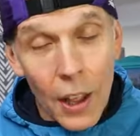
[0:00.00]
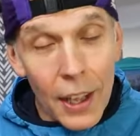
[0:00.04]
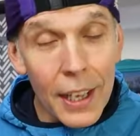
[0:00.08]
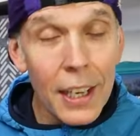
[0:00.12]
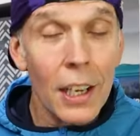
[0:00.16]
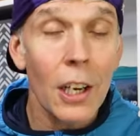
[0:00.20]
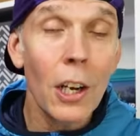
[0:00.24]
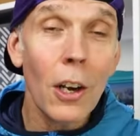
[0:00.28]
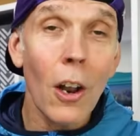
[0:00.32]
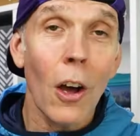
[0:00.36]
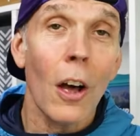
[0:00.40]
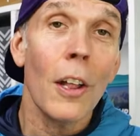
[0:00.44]
I
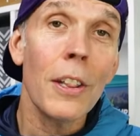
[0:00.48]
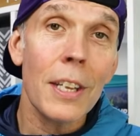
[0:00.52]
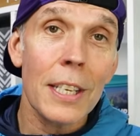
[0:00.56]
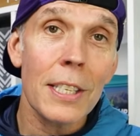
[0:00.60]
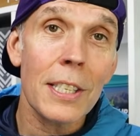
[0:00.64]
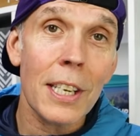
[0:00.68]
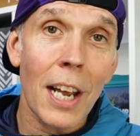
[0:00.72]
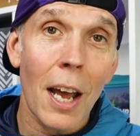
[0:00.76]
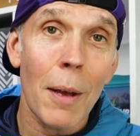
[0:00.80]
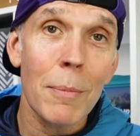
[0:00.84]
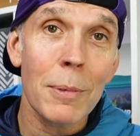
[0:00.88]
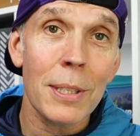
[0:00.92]
think a lot of
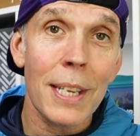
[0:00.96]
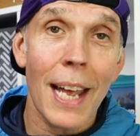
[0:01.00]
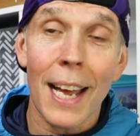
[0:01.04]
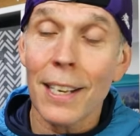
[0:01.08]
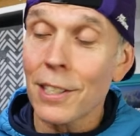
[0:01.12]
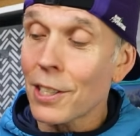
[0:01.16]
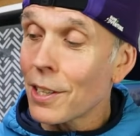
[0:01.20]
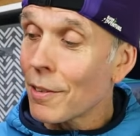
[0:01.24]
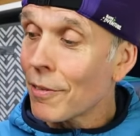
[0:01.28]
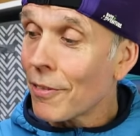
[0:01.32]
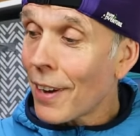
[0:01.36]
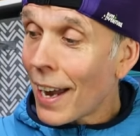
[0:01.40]
this comes
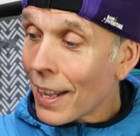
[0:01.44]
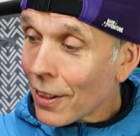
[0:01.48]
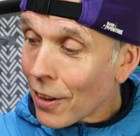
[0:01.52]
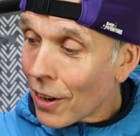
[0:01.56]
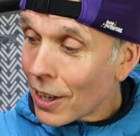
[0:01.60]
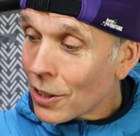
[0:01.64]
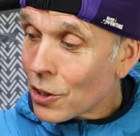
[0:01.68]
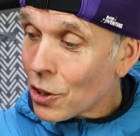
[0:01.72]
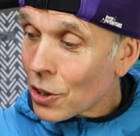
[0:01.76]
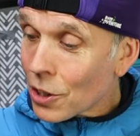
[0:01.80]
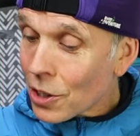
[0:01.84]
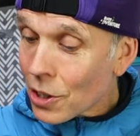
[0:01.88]
down to the fact that
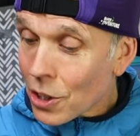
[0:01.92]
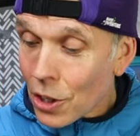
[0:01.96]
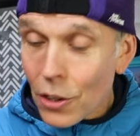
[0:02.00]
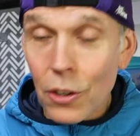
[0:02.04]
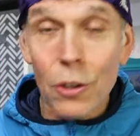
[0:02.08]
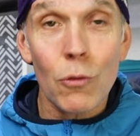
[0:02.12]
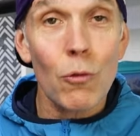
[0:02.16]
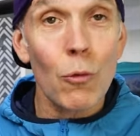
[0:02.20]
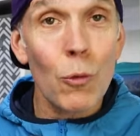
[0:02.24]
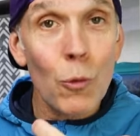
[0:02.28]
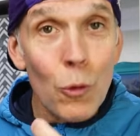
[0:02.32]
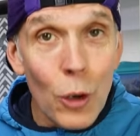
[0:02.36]
I just
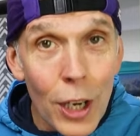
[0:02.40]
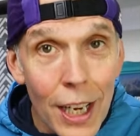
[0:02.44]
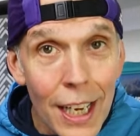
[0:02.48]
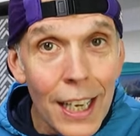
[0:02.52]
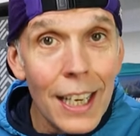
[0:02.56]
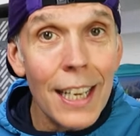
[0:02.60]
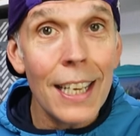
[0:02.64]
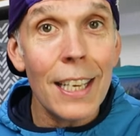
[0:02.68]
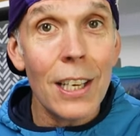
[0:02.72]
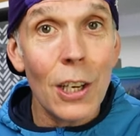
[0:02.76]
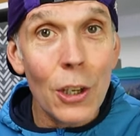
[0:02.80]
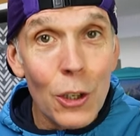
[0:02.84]
took
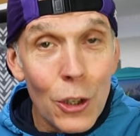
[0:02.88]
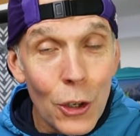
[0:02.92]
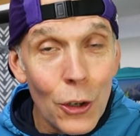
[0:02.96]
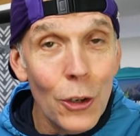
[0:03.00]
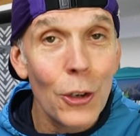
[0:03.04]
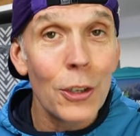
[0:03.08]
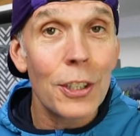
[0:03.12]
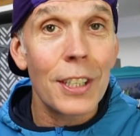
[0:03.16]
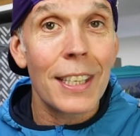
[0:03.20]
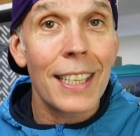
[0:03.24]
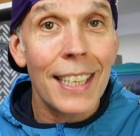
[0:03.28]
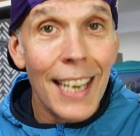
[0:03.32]
really
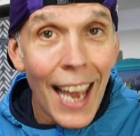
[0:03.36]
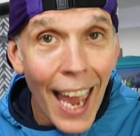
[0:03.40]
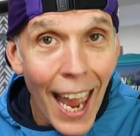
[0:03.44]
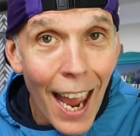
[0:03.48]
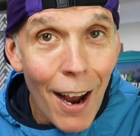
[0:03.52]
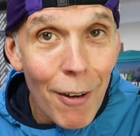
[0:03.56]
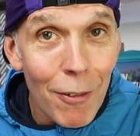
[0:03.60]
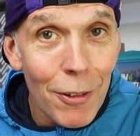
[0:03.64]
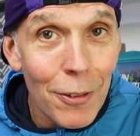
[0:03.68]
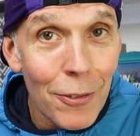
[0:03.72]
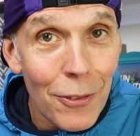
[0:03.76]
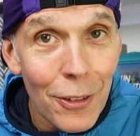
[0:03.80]
good
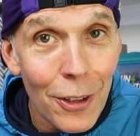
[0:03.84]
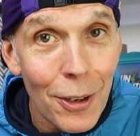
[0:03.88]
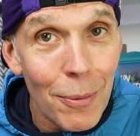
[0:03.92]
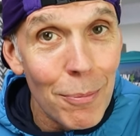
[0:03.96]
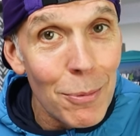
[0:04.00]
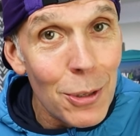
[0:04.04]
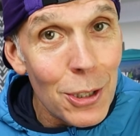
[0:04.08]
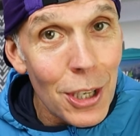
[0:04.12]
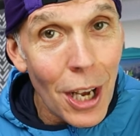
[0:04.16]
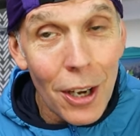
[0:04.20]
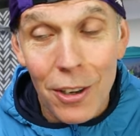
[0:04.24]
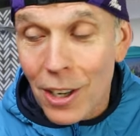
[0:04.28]
care of
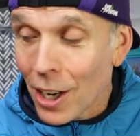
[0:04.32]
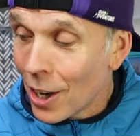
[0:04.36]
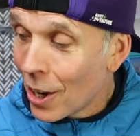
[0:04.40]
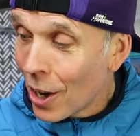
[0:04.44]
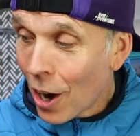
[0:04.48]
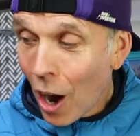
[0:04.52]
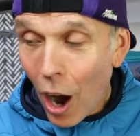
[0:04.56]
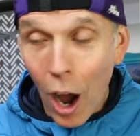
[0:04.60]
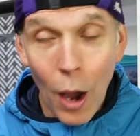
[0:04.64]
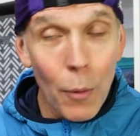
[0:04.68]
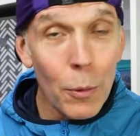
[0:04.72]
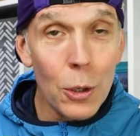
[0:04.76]
them. So
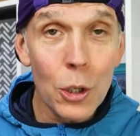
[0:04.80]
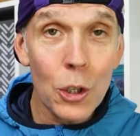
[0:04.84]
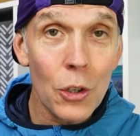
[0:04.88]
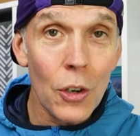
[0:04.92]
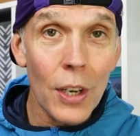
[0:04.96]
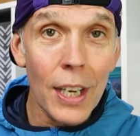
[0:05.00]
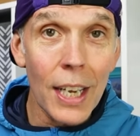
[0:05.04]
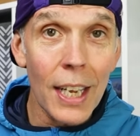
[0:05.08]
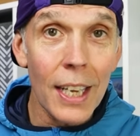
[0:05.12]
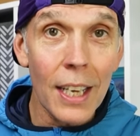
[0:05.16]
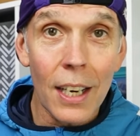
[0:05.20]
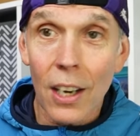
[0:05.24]
I would
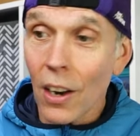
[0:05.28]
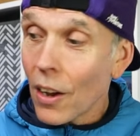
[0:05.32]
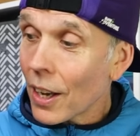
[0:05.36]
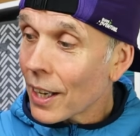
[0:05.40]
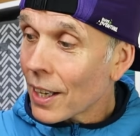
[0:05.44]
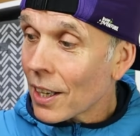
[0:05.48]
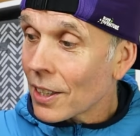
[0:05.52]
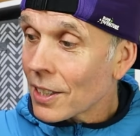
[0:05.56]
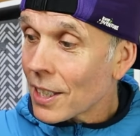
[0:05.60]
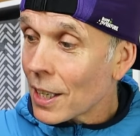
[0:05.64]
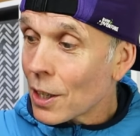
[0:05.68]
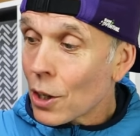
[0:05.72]
treat it
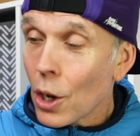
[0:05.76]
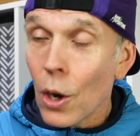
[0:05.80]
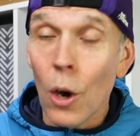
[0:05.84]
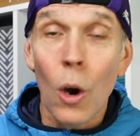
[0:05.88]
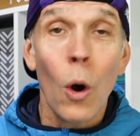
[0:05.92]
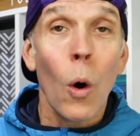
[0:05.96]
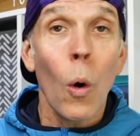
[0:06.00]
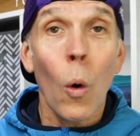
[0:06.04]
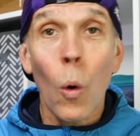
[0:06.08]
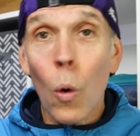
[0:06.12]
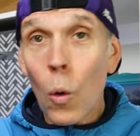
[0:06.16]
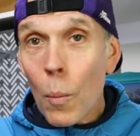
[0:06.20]
like I did
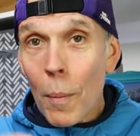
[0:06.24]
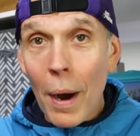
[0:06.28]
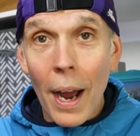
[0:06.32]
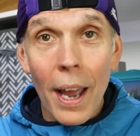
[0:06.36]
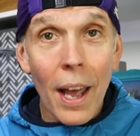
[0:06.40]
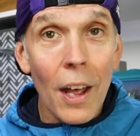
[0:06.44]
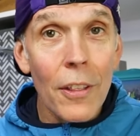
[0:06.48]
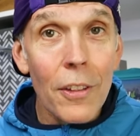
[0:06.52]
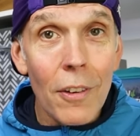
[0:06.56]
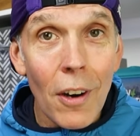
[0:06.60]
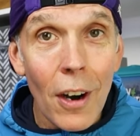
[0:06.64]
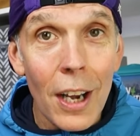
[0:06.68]
all
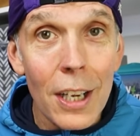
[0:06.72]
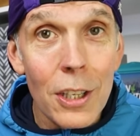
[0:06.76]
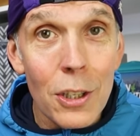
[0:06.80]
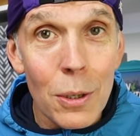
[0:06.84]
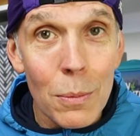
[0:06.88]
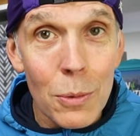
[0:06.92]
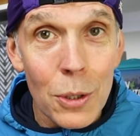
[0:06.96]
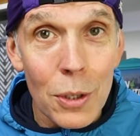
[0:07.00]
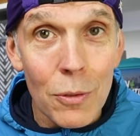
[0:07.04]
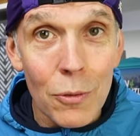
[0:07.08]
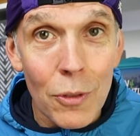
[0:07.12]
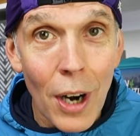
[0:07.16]
my other
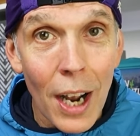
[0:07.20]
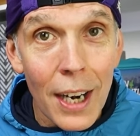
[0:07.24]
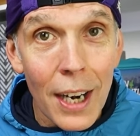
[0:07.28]
items of